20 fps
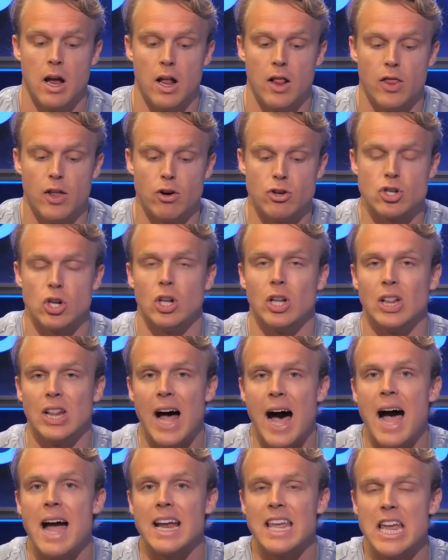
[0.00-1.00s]
There's a
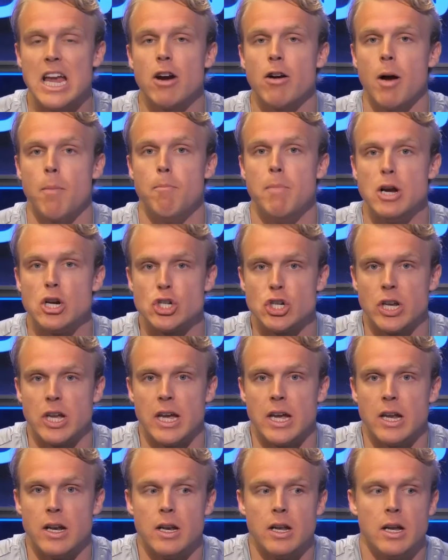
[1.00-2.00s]
lot here at
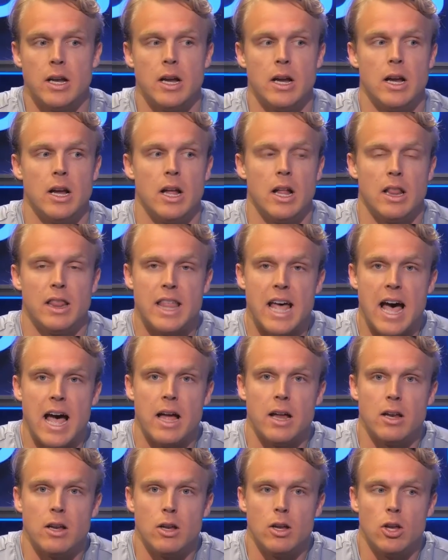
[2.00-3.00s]
Michigan
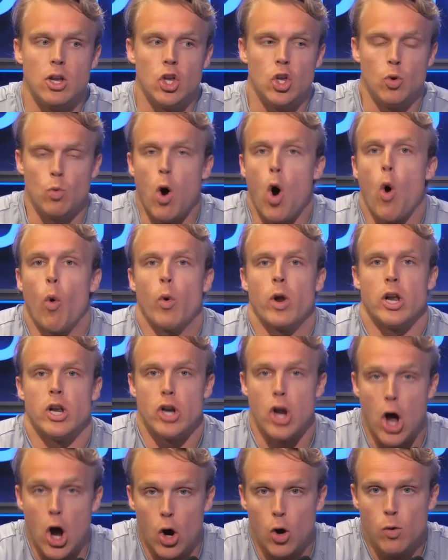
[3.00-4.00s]
that you already
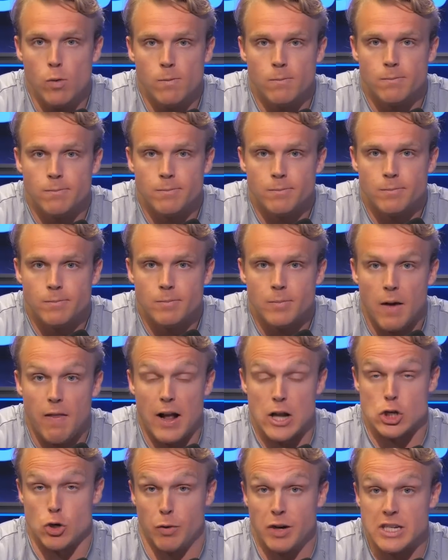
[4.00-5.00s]
know. And
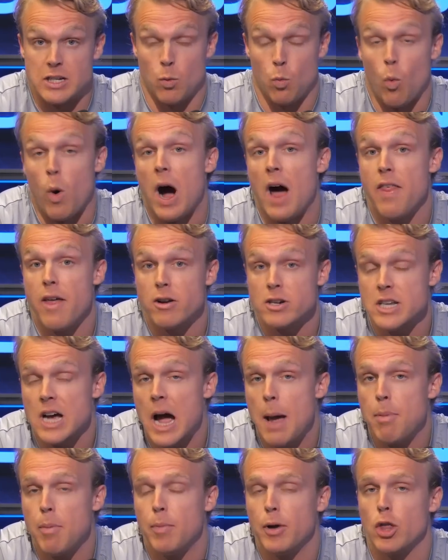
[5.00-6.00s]
that's the reason why there's
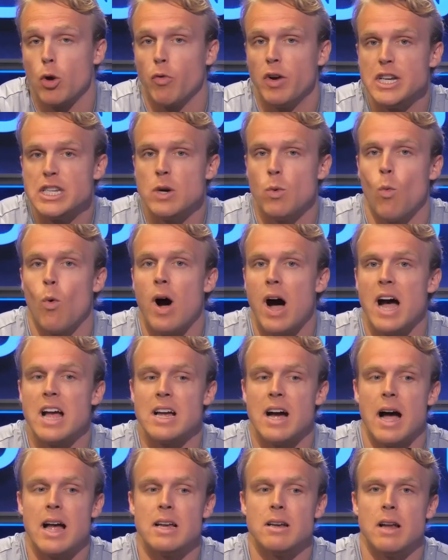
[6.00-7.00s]
hype. But the reason why
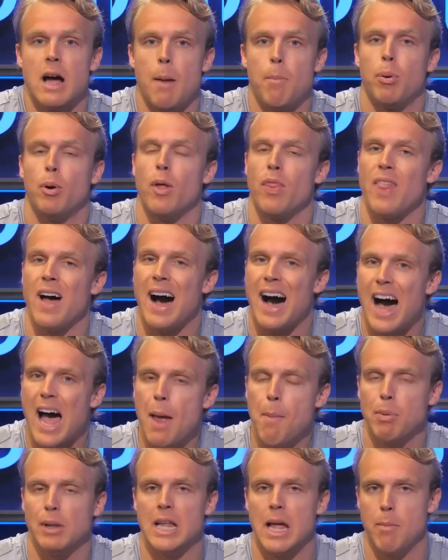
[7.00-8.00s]
I, I put the
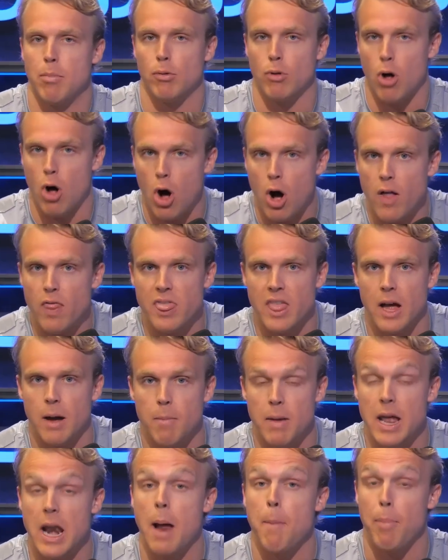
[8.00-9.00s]
hype label on them
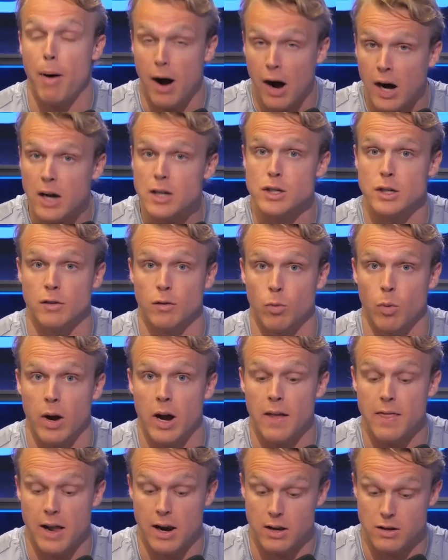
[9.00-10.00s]
in a positive
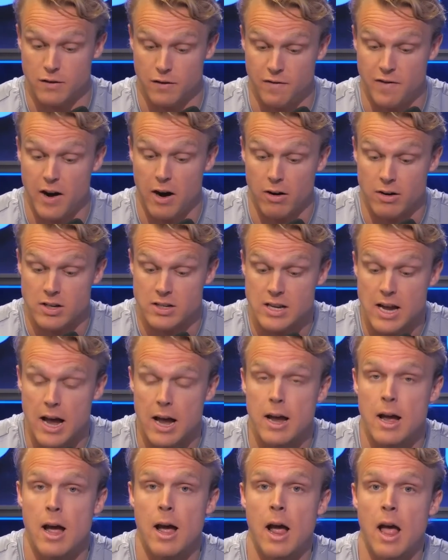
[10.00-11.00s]
way that is fair to
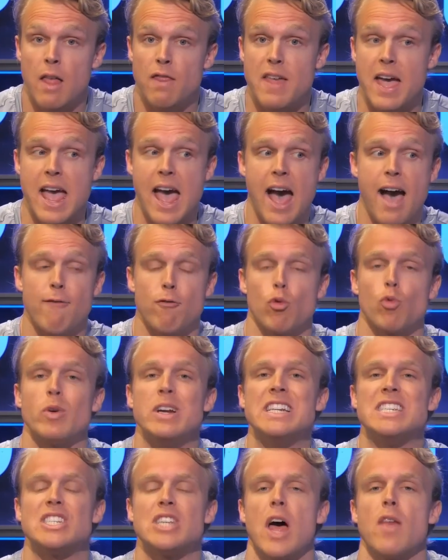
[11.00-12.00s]
say, they have
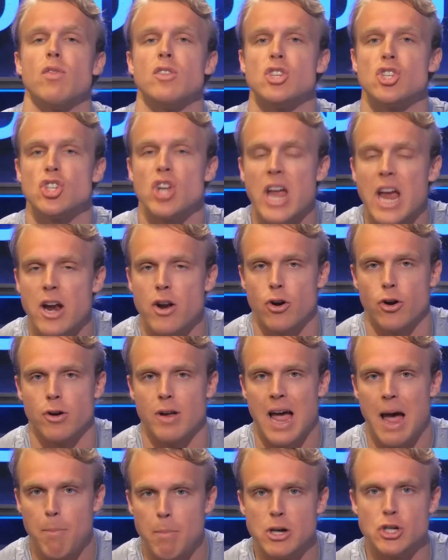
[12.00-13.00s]
reset the standard
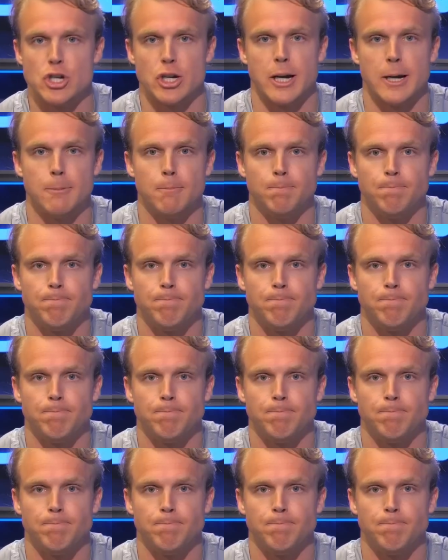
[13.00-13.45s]
at Michigan.